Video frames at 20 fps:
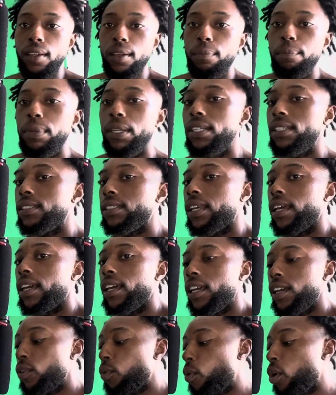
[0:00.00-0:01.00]
Peace
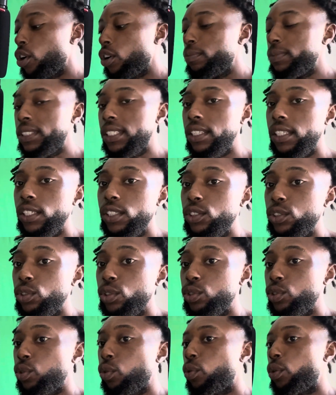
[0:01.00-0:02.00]
gang, welcome to this
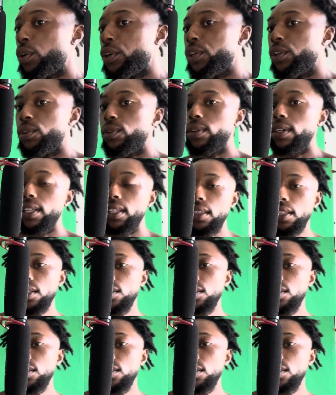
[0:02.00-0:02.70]
tutorial. In this